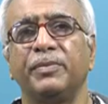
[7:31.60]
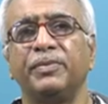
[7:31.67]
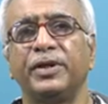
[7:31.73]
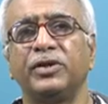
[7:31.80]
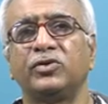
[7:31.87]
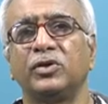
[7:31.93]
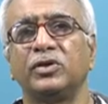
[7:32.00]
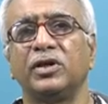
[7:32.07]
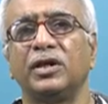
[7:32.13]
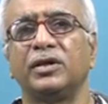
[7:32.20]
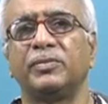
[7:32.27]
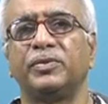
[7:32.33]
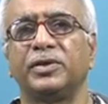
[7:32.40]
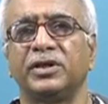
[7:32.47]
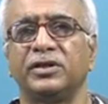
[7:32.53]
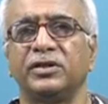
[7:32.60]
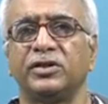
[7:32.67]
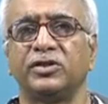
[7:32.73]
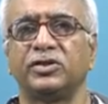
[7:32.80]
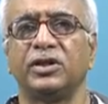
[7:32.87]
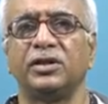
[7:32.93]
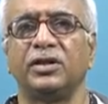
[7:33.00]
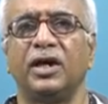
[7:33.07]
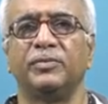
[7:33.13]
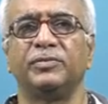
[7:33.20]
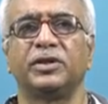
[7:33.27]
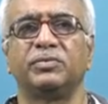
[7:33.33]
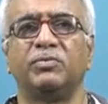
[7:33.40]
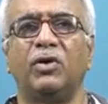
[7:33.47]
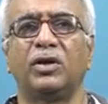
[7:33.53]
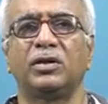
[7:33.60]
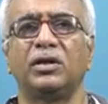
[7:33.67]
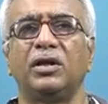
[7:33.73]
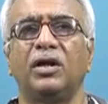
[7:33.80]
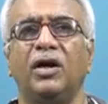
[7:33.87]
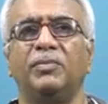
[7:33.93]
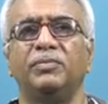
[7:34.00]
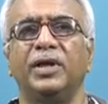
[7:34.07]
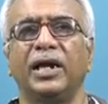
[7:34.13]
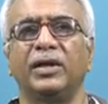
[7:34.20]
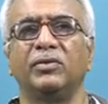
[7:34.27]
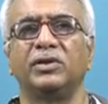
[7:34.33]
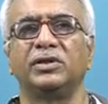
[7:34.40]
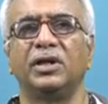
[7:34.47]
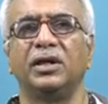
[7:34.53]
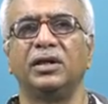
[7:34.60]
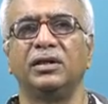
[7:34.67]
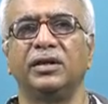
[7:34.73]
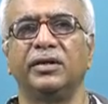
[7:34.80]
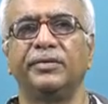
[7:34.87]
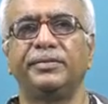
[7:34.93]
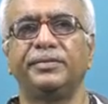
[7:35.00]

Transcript: pictorial representation of this model of language learning.